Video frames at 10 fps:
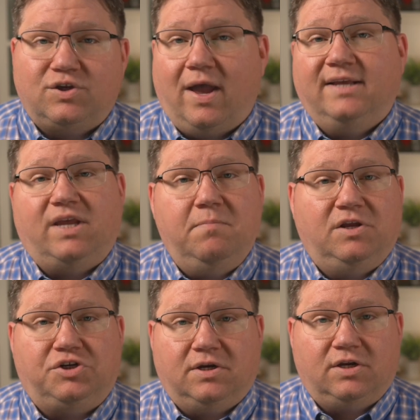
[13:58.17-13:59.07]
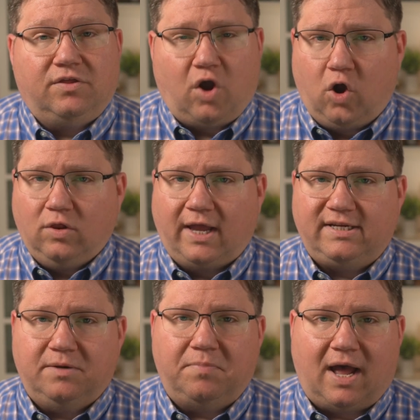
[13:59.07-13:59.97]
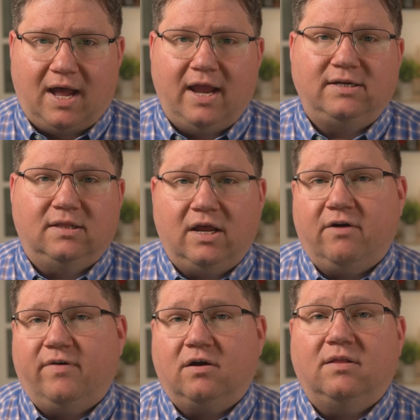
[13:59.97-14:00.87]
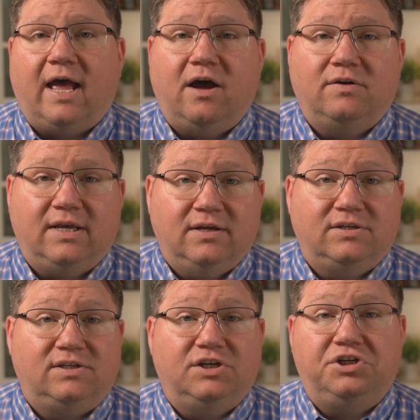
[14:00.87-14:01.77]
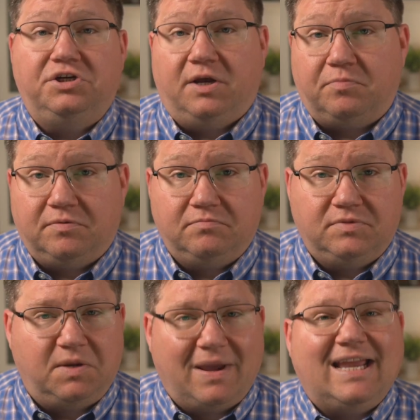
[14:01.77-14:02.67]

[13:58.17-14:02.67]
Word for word: as I mentioned, the whole idea behind Laravel Cloud is to ship, to make it